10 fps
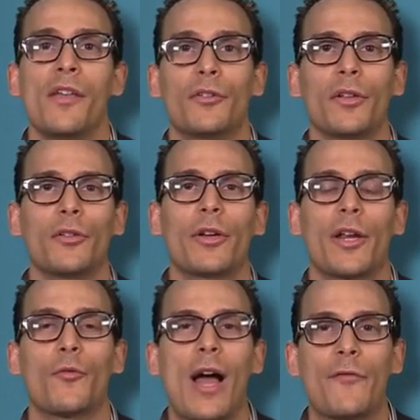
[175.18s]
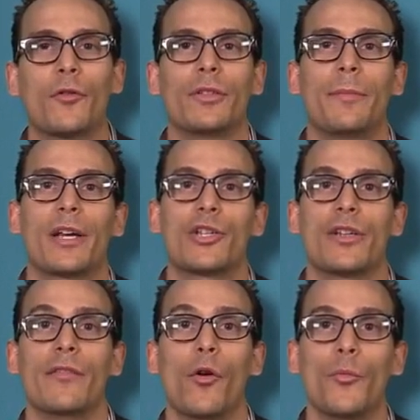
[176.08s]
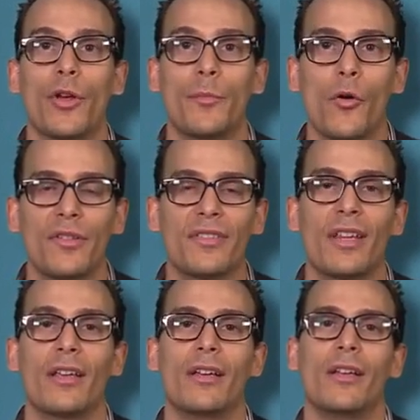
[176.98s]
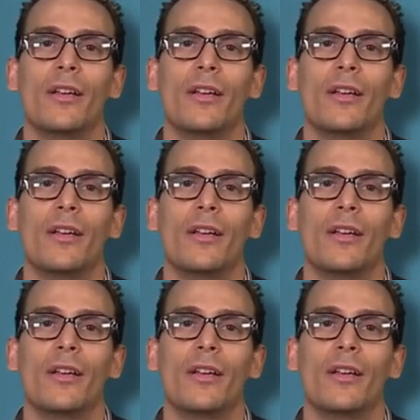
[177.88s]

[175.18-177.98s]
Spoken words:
So let's look at a graphical depiction of opioid potency.